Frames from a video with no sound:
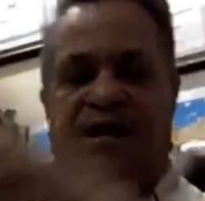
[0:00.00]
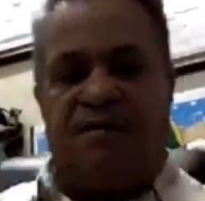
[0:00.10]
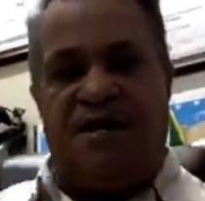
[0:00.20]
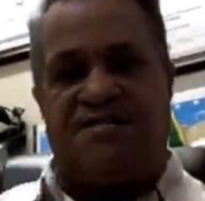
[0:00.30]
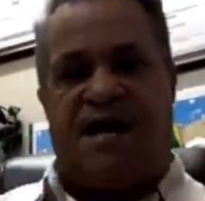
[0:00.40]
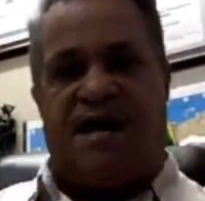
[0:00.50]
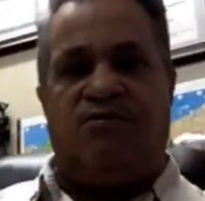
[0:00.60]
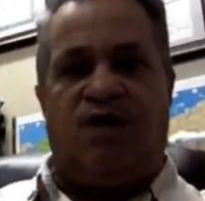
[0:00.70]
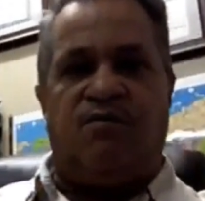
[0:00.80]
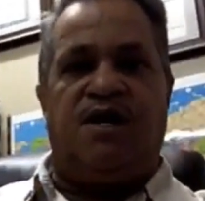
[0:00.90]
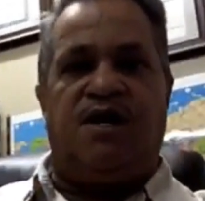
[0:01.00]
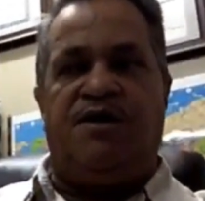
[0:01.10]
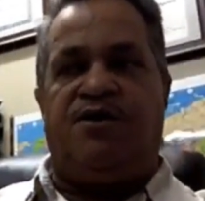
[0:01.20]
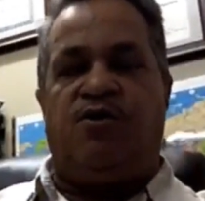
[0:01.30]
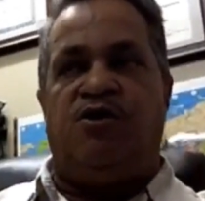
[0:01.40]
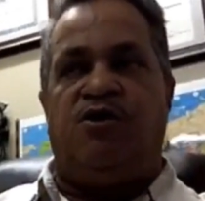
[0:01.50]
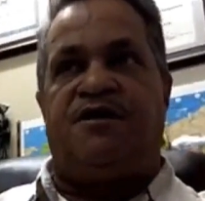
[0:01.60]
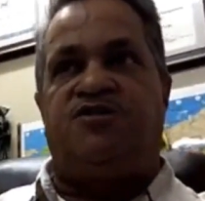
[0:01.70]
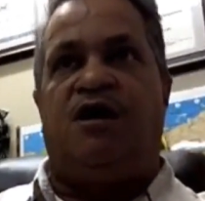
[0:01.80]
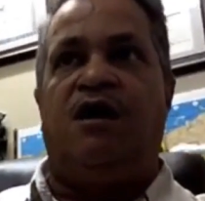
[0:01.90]
on either side of the runway, and we go into the
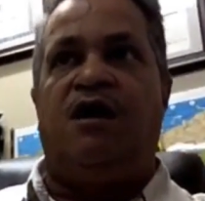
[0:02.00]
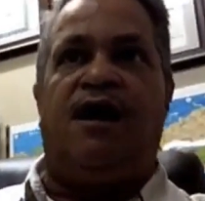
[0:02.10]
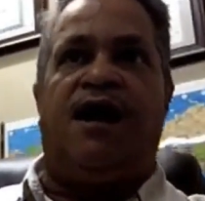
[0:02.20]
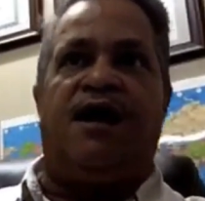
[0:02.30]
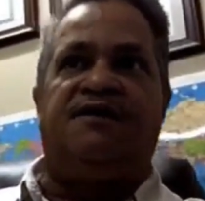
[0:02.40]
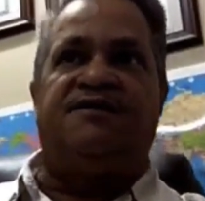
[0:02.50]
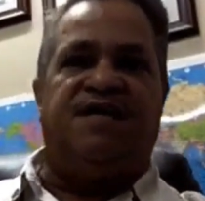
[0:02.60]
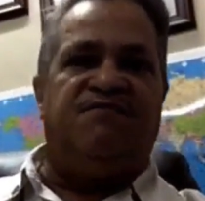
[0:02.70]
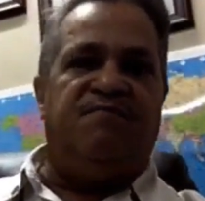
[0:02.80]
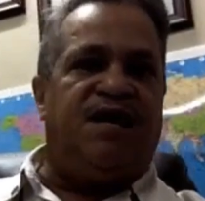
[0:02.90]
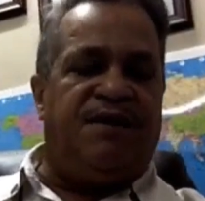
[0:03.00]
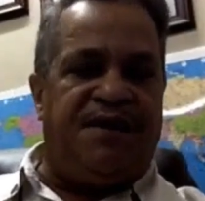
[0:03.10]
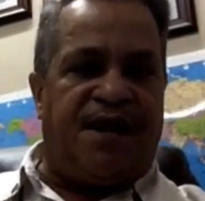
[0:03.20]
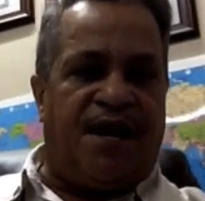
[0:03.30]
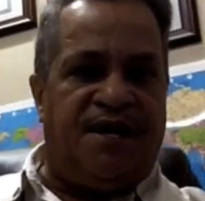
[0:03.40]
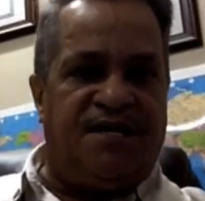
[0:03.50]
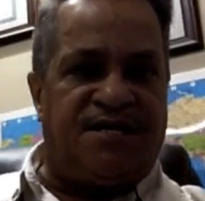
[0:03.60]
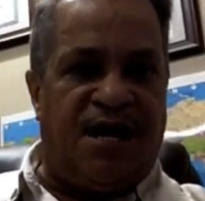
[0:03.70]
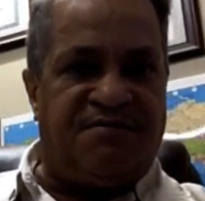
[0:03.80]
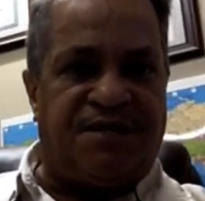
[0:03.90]
jungle and save many, many Guyanese lives.